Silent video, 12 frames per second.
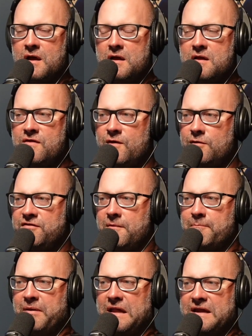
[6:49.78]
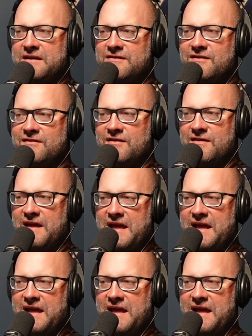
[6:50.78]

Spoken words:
There's some places in the